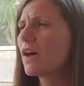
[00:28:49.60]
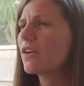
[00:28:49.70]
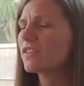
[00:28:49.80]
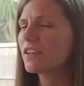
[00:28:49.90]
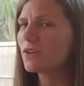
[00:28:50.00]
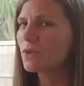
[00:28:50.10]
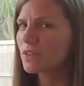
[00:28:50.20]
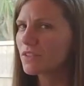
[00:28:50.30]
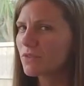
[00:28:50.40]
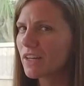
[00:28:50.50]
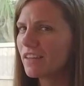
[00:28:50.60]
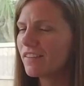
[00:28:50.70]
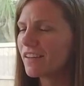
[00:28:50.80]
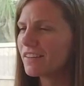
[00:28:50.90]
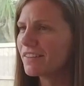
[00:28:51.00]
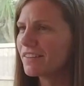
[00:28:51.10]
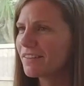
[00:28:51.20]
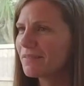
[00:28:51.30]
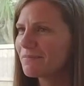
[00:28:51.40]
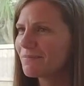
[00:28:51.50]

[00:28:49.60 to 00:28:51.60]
Blasting according to Ricky's standards.